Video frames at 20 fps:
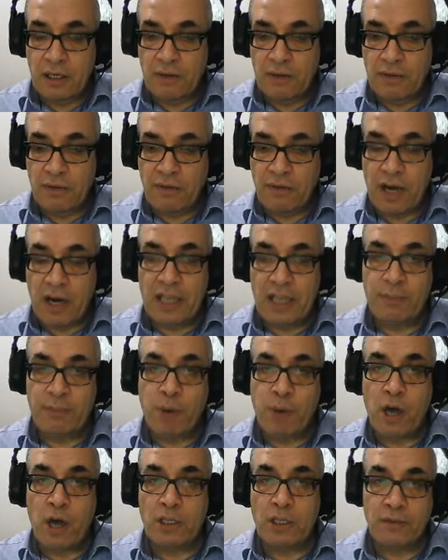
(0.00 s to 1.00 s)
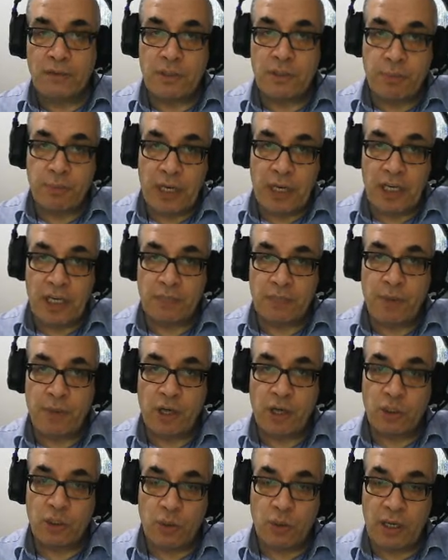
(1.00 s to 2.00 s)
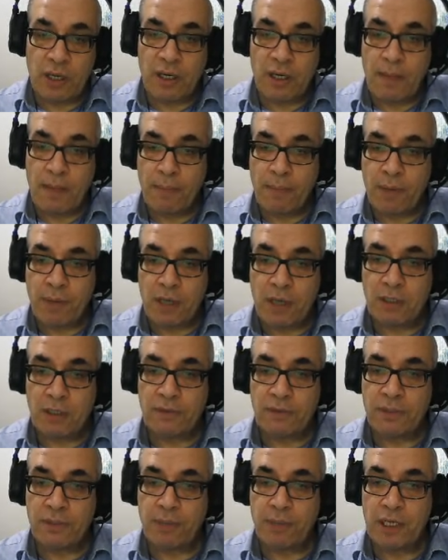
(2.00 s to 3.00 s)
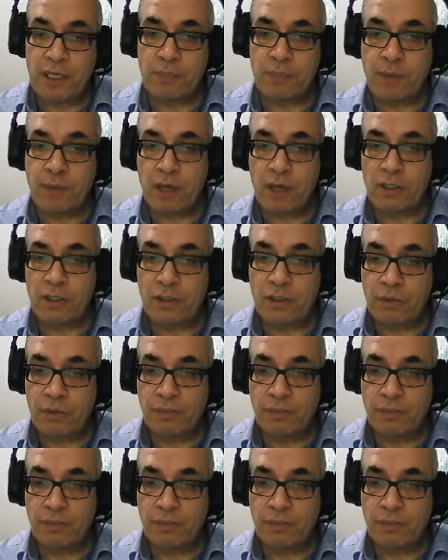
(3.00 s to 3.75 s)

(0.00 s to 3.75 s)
find parts of speech part 1, parts of speech part 2.